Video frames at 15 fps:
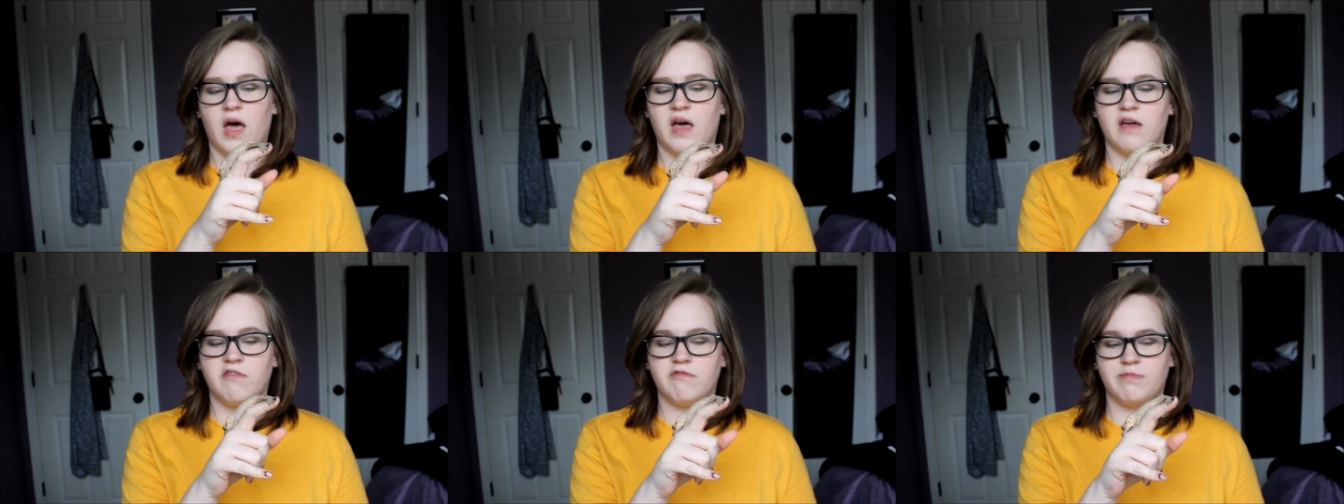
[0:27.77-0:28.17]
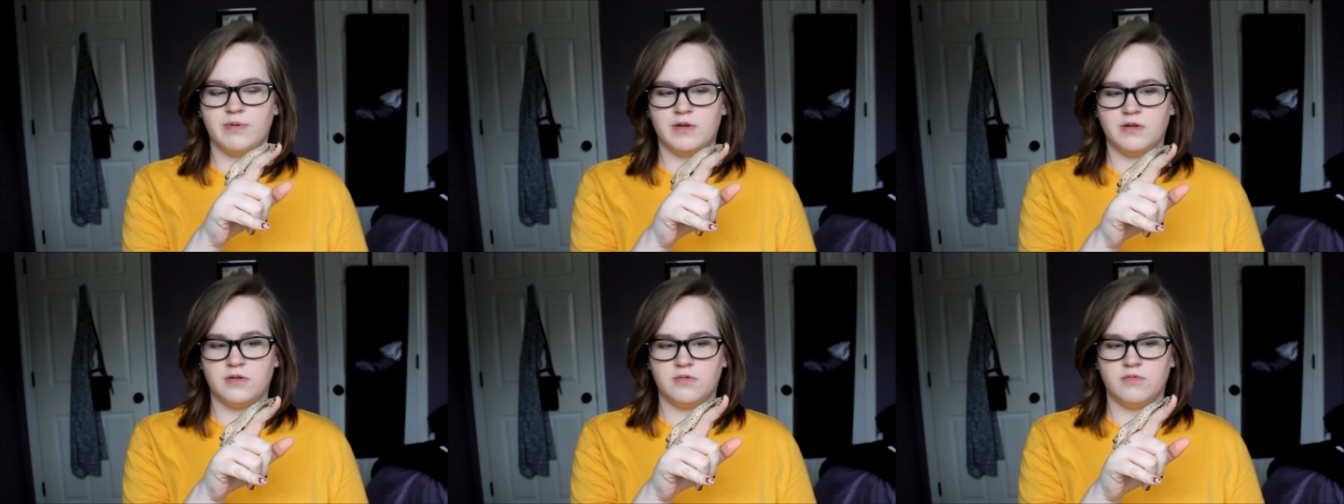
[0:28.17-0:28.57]
I've
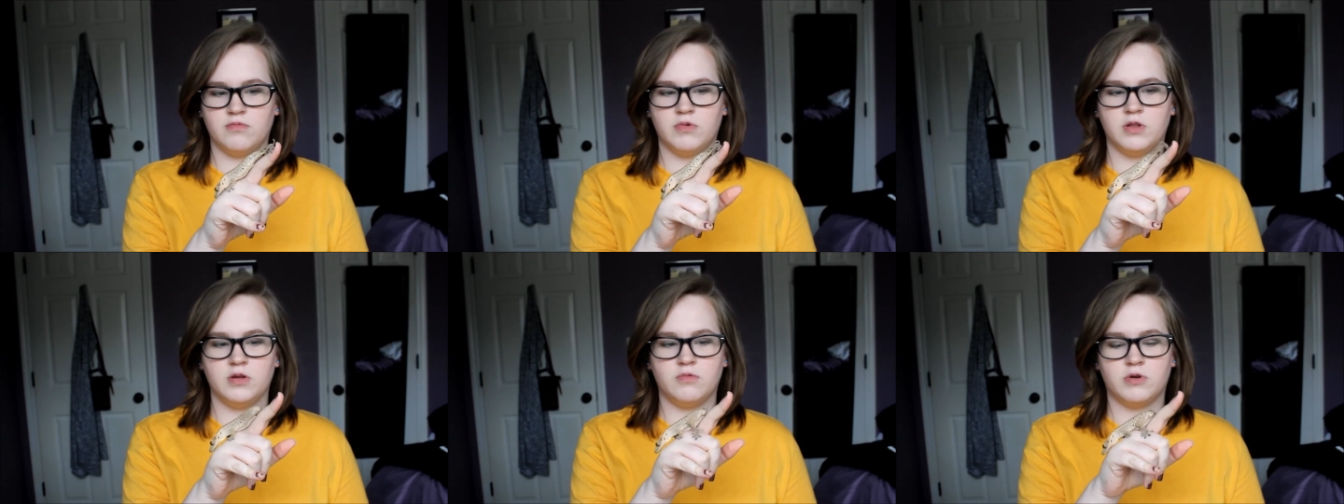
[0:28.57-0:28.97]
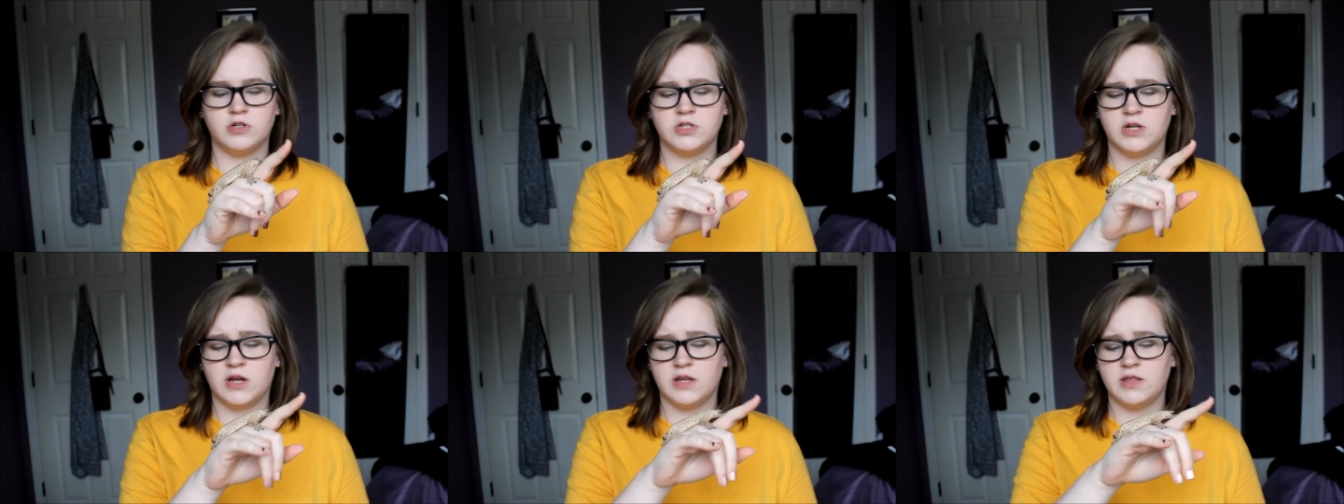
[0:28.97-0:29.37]
been really
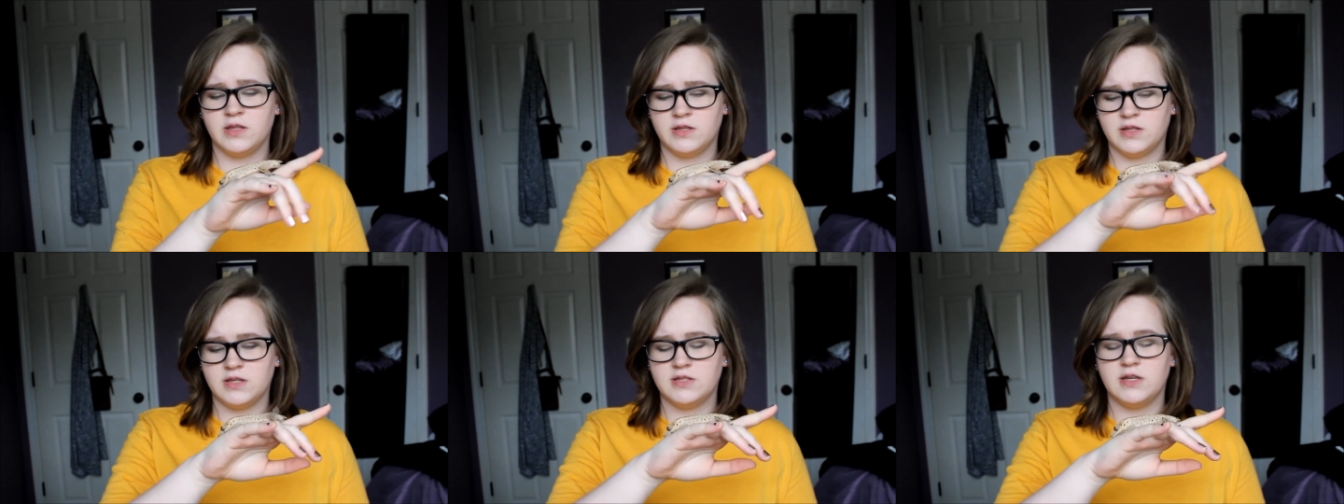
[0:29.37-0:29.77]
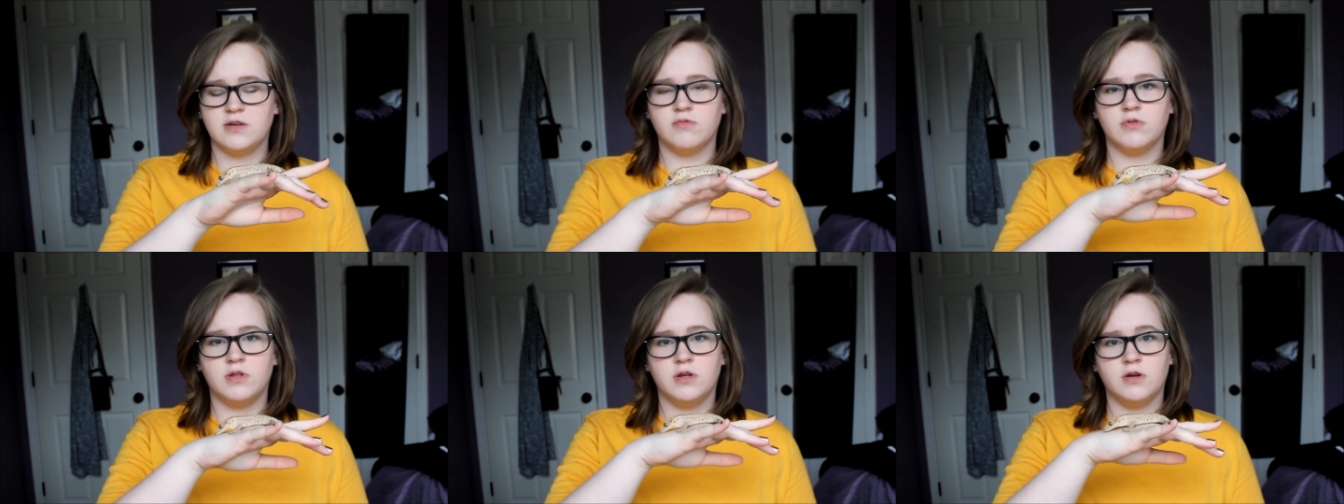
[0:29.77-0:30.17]
watching. I think they
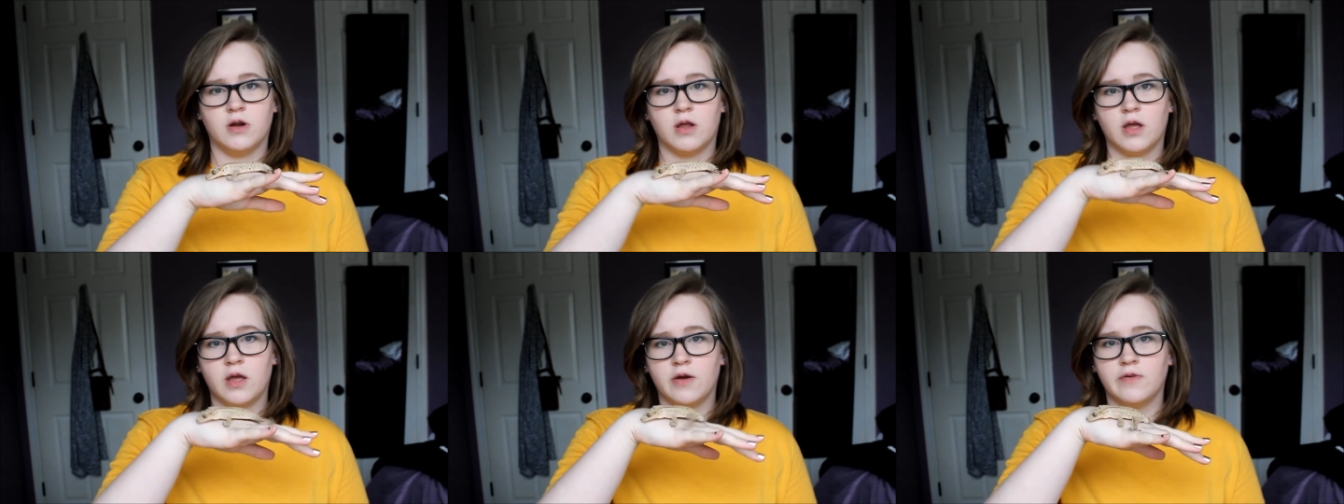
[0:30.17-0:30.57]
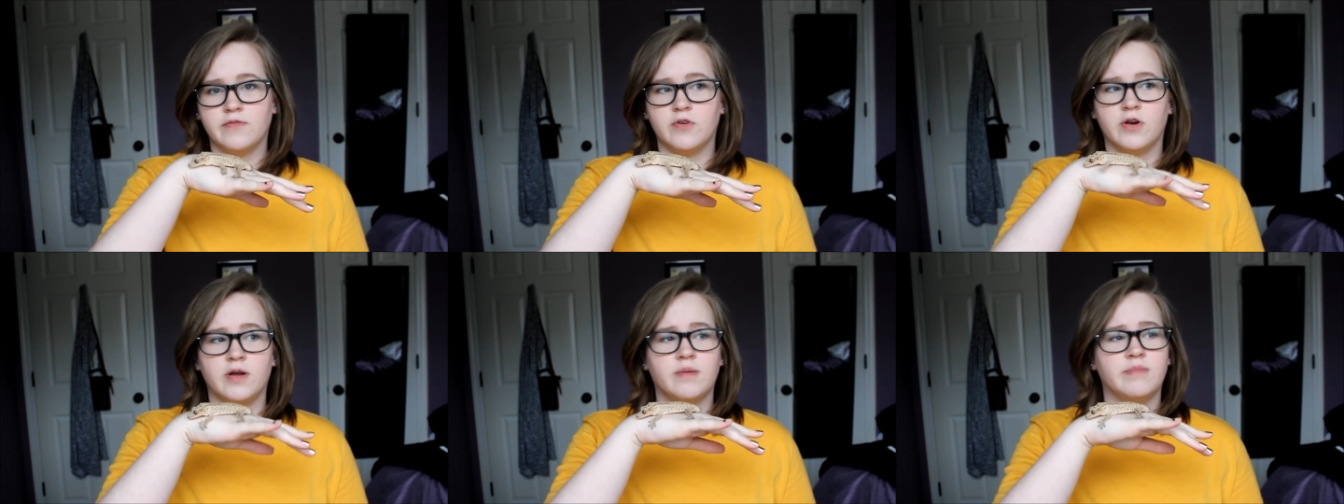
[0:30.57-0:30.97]
take really good care of
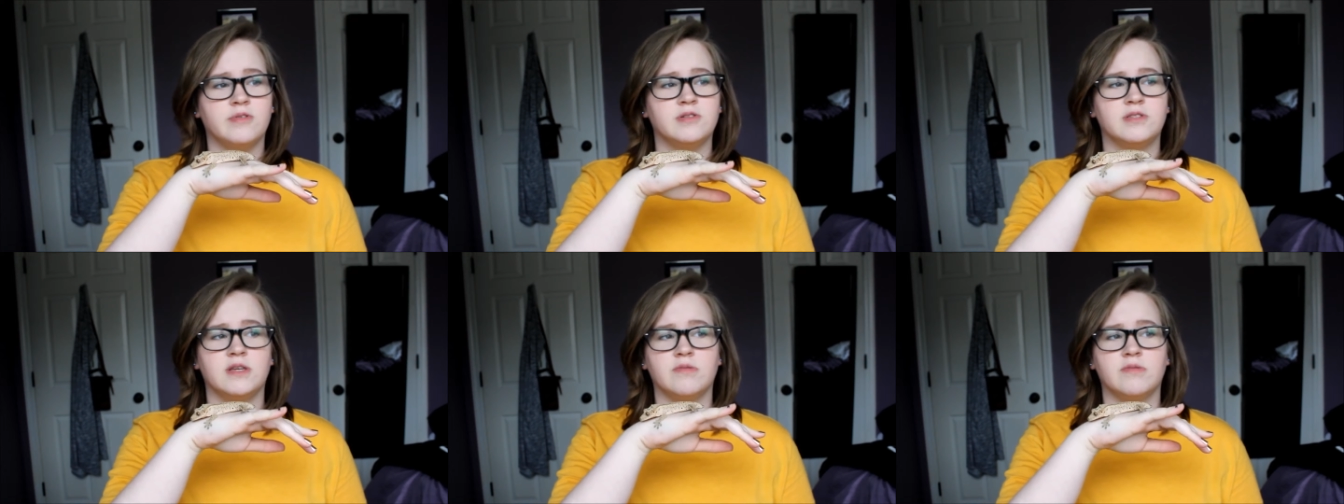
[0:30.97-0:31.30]
their animals.